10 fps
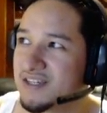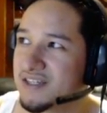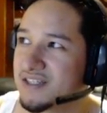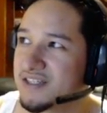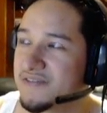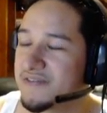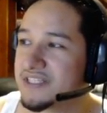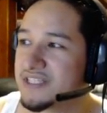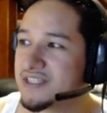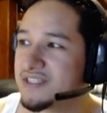
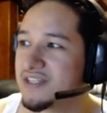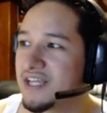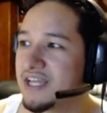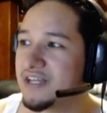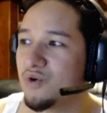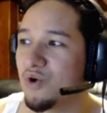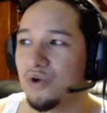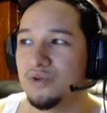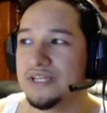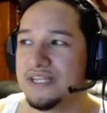defenses, like, and you
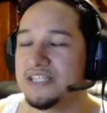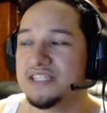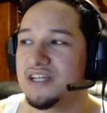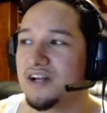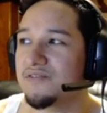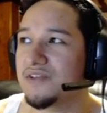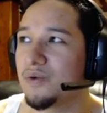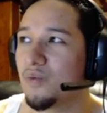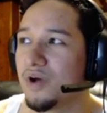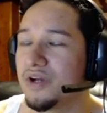only need to get off like
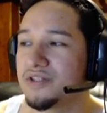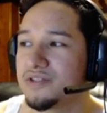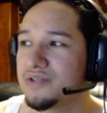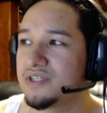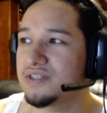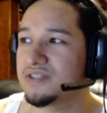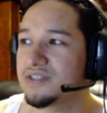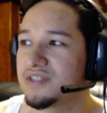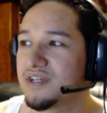1 or 2 heals,